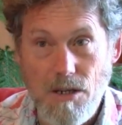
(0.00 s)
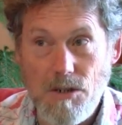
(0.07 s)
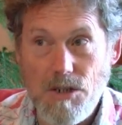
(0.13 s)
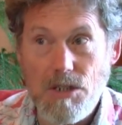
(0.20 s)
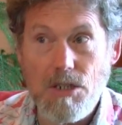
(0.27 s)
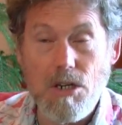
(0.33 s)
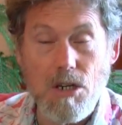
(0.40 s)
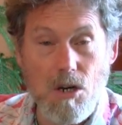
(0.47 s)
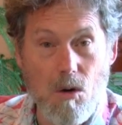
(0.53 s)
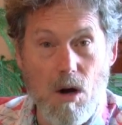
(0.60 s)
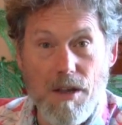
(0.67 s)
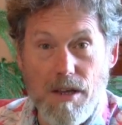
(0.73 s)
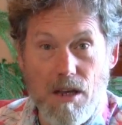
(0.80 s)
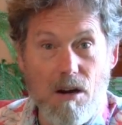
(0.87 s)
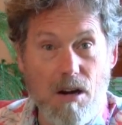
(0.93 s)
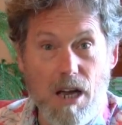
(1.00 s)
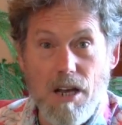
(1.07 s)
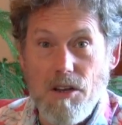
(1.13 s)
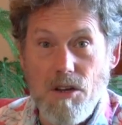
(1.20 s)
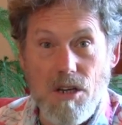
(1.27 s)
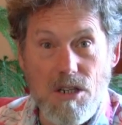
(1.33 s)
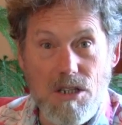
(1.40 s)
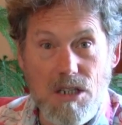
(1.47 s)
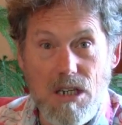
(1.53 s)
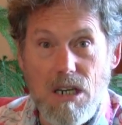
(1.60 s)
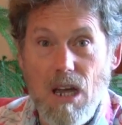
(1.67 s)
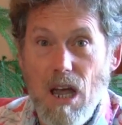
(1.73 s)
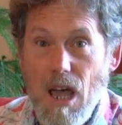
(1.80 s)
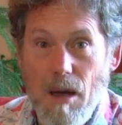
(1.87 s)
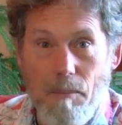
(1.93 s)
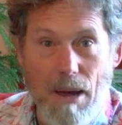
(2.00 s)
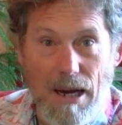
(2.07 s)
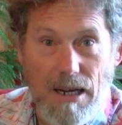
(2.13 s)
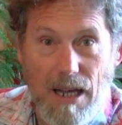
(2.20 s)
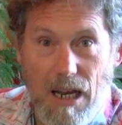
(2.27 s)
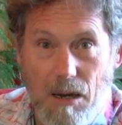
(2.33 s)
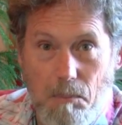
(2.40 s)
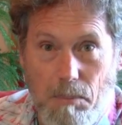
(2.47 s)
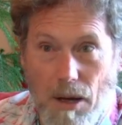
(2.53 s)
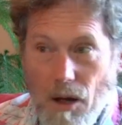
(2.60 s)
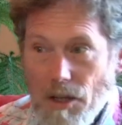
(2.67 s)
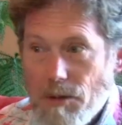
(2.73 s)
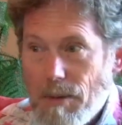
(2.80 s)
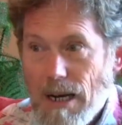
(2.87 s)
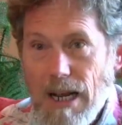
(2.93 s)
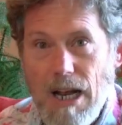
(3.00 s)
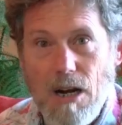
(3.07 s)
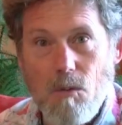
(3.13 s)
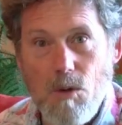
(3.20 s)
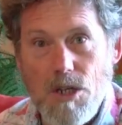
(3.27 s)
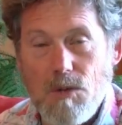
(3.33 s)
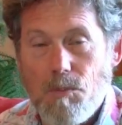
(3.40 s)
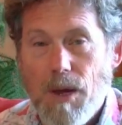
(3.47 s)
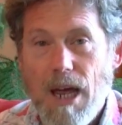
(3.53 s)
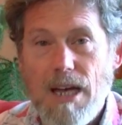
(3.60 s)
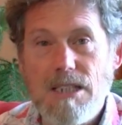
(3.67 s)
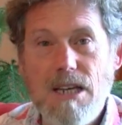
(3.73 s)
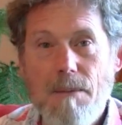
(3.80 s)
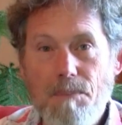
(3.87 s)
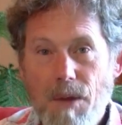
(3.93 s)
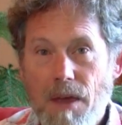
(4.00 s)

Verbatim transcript: You see, you can go on the internet and you can see magnetic belts, magnetic wristbands